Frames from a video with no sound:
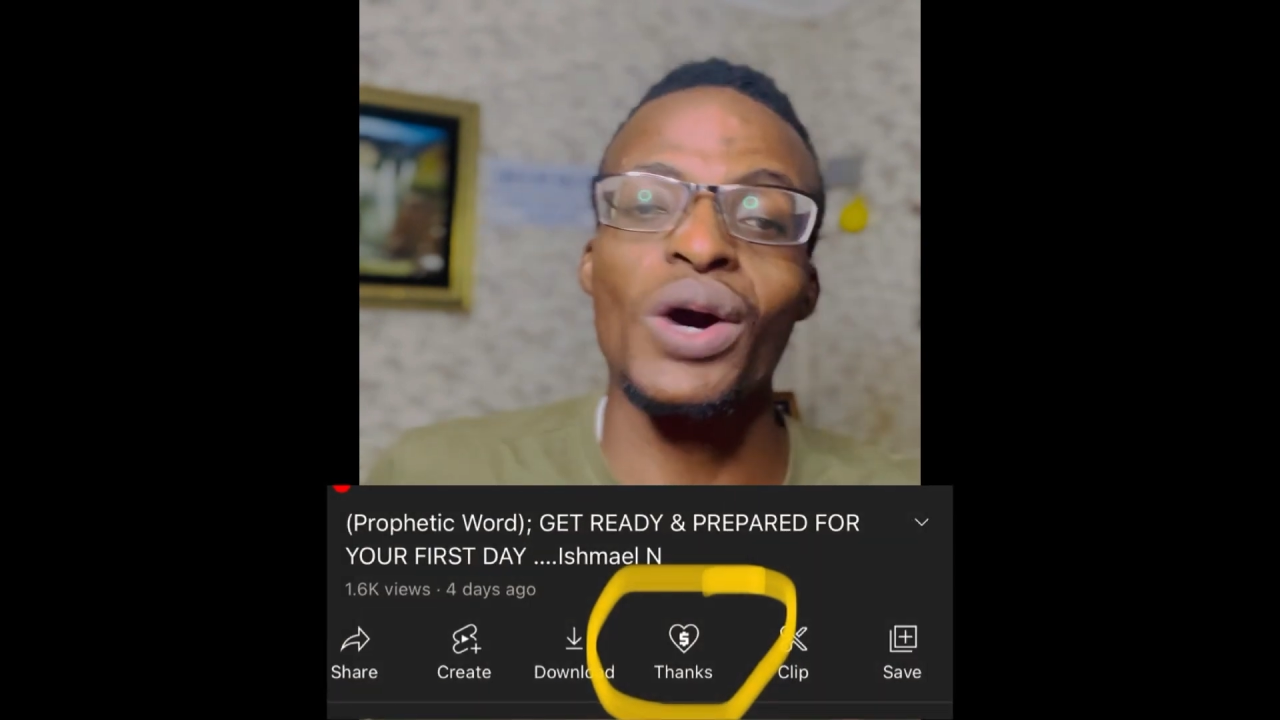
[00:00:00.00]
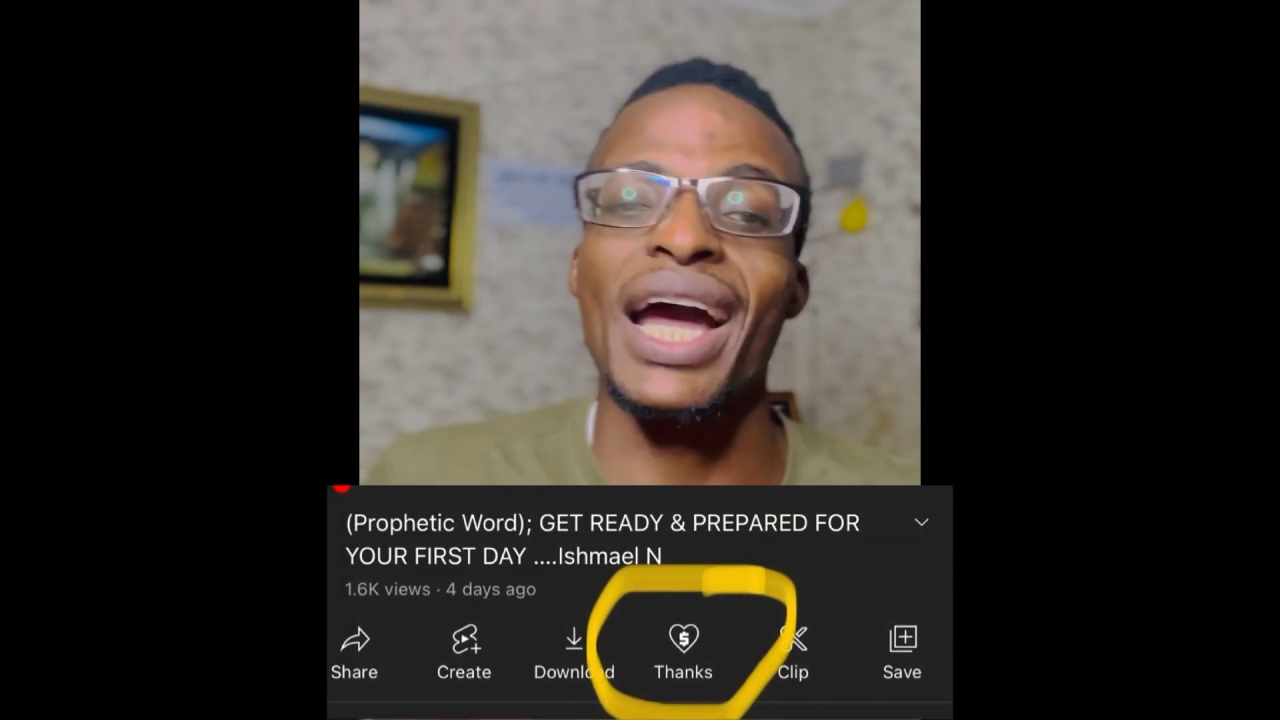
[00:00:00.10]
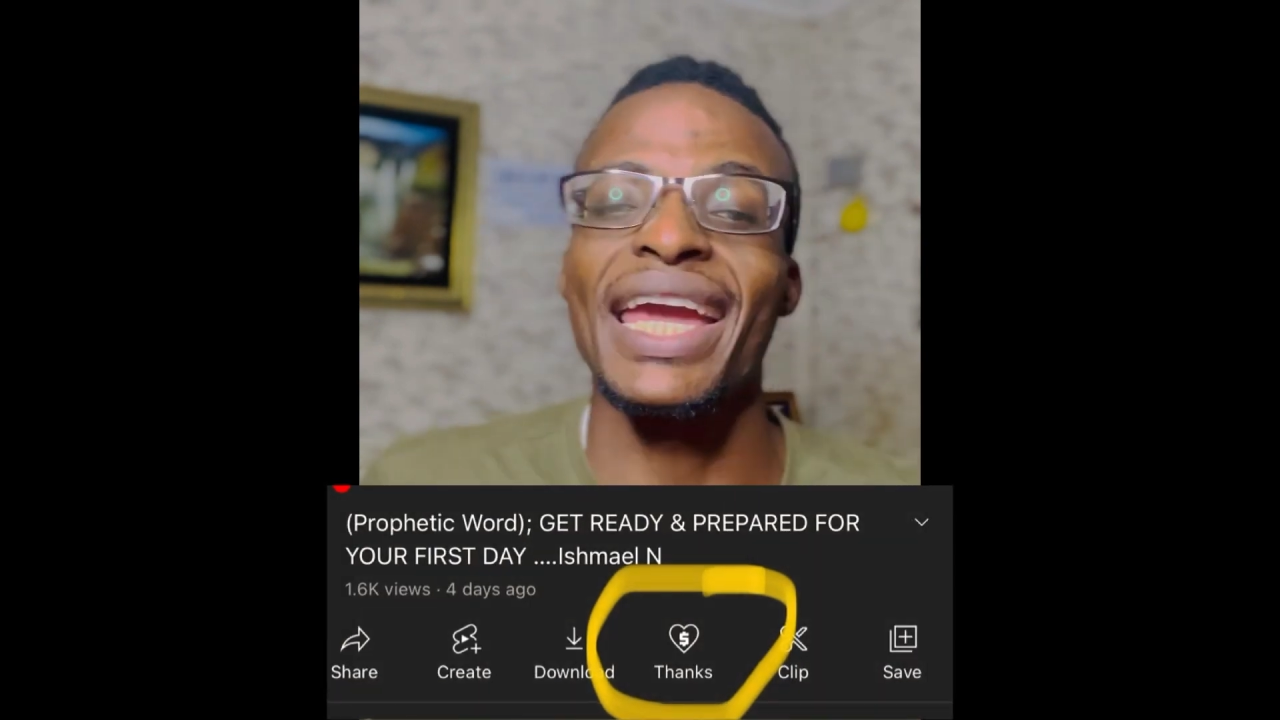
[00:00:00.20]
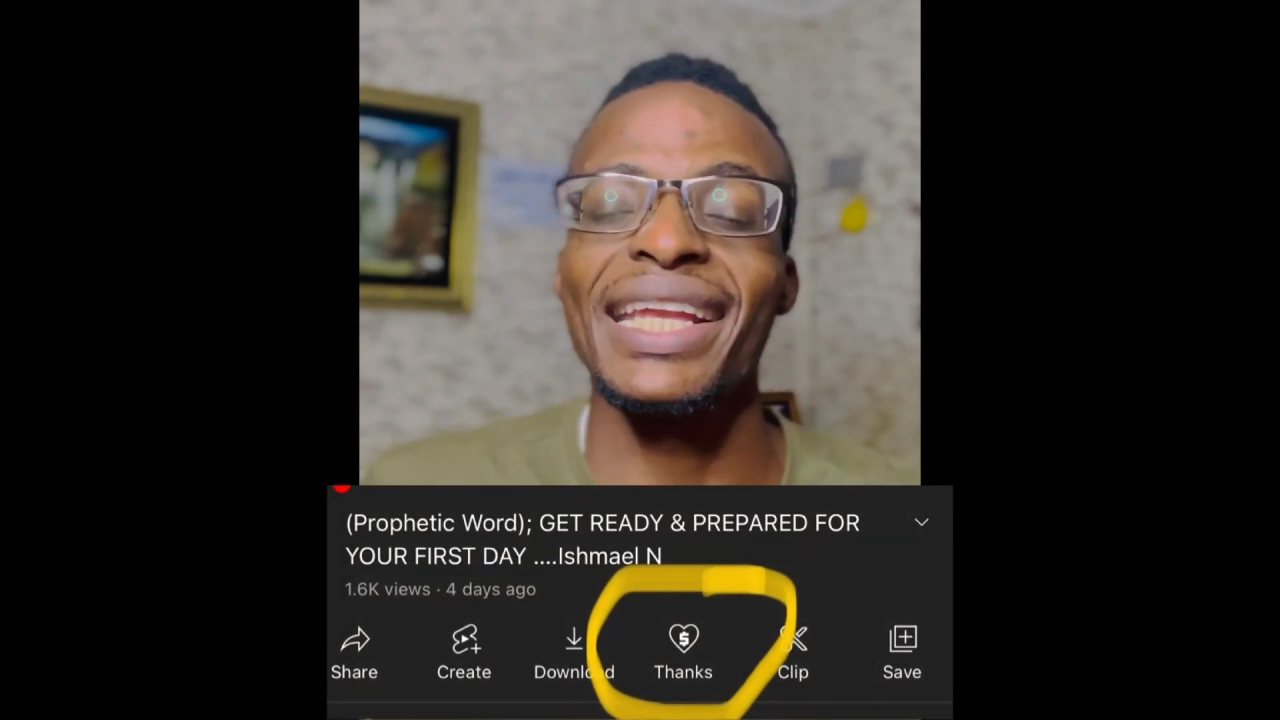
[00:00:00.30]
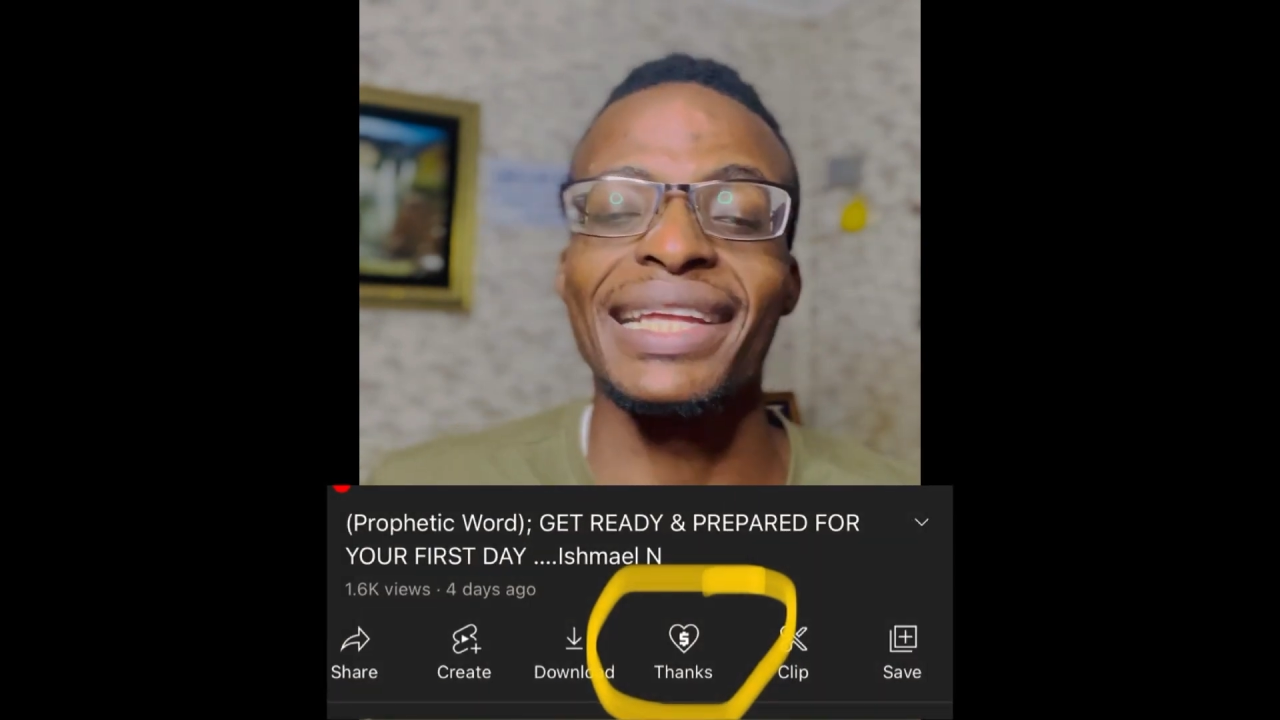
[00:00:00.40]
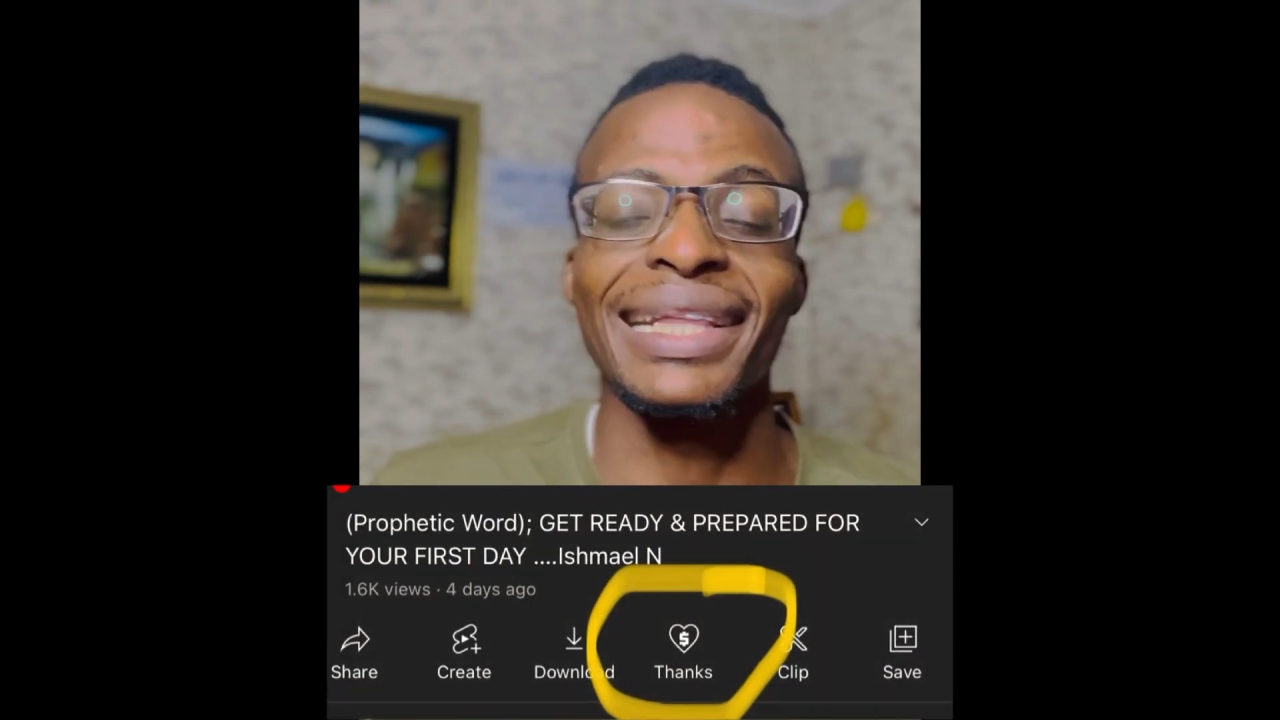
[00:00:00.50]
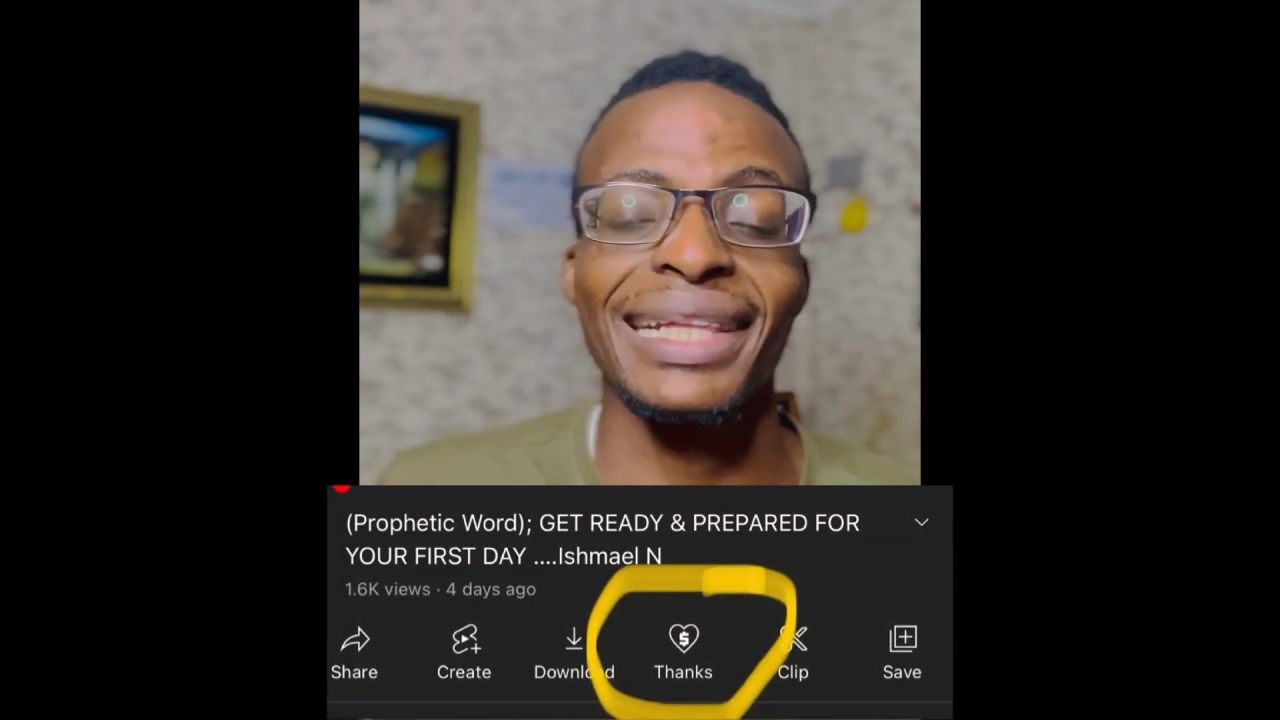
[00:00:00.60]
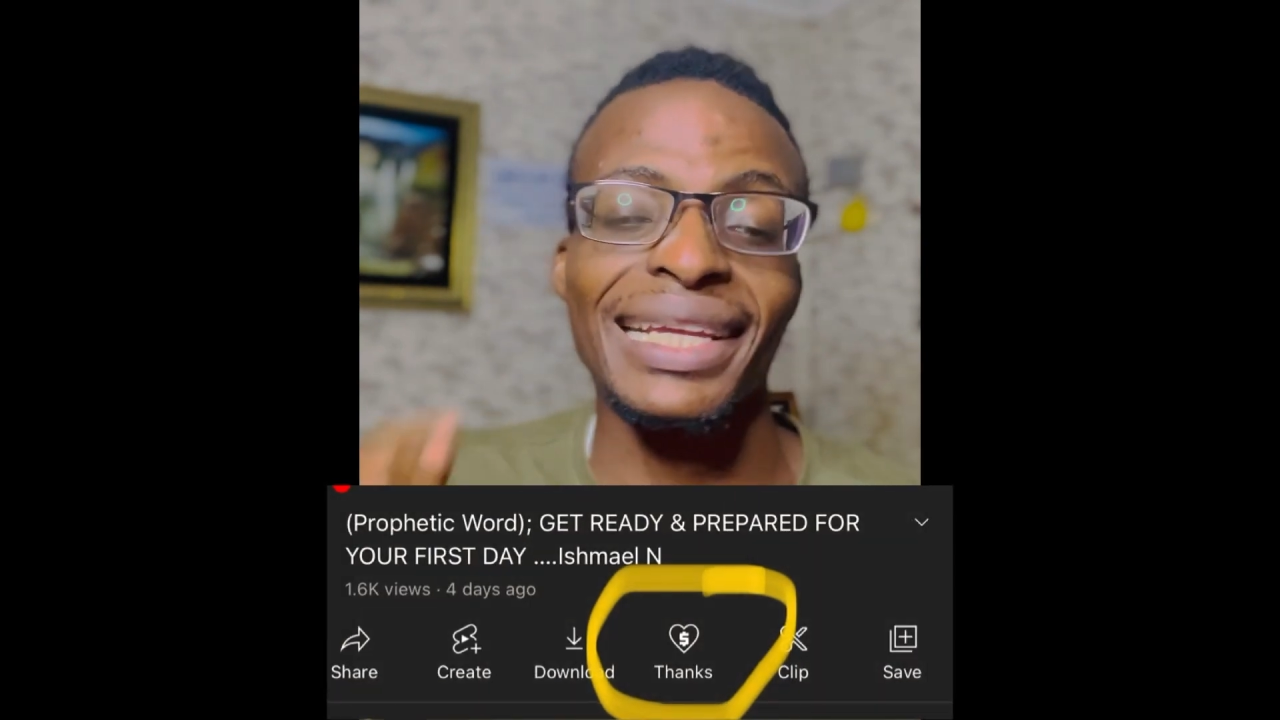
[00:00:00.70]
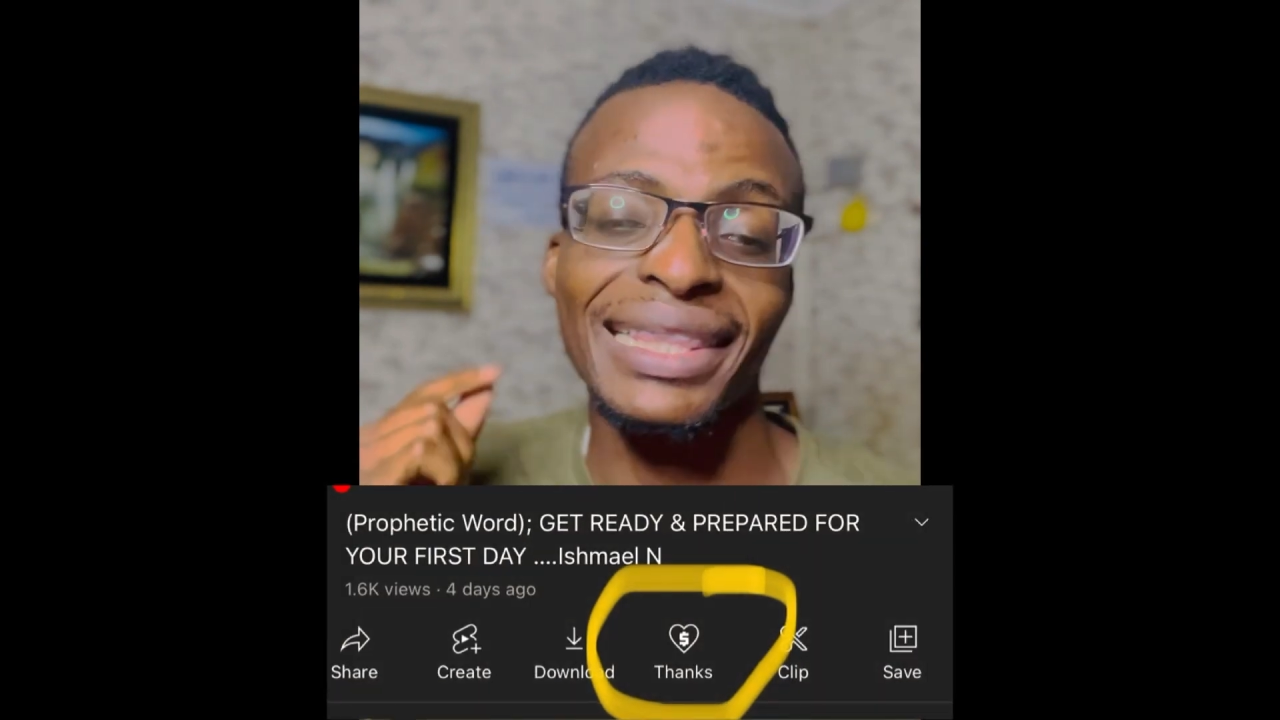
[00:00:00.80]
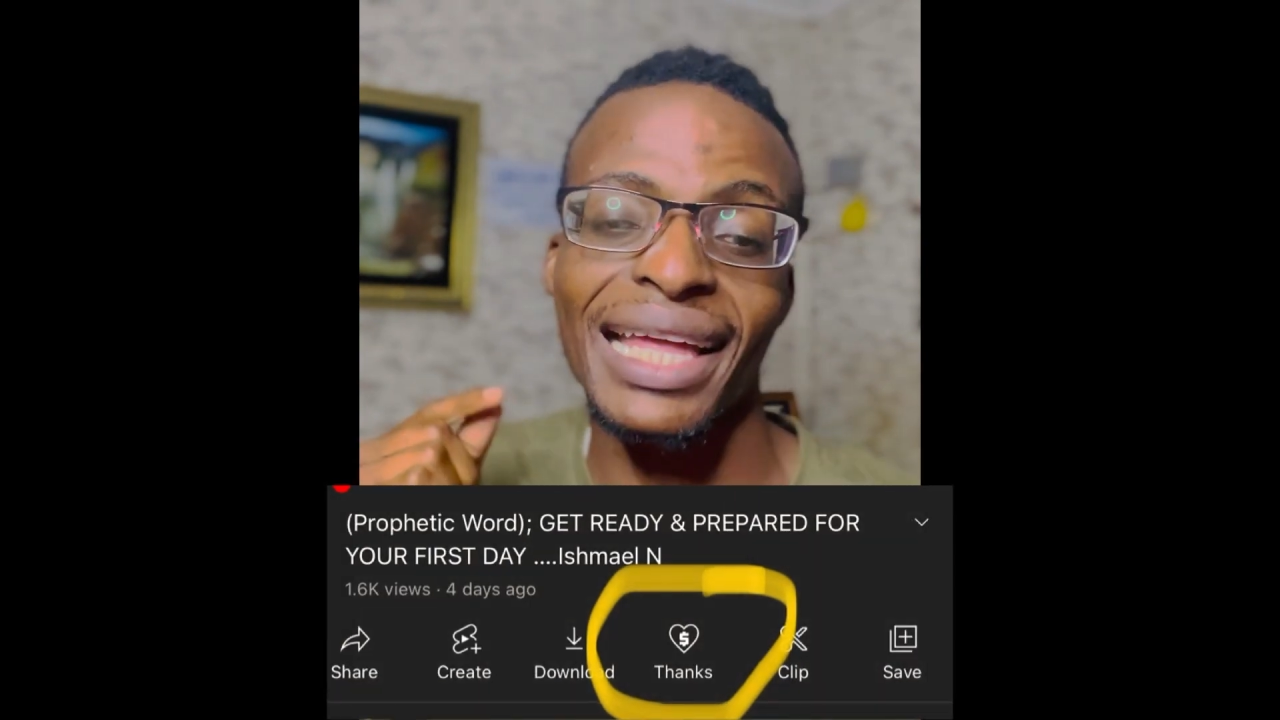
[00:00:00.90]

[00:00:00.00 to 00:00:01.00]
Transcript: ahead and click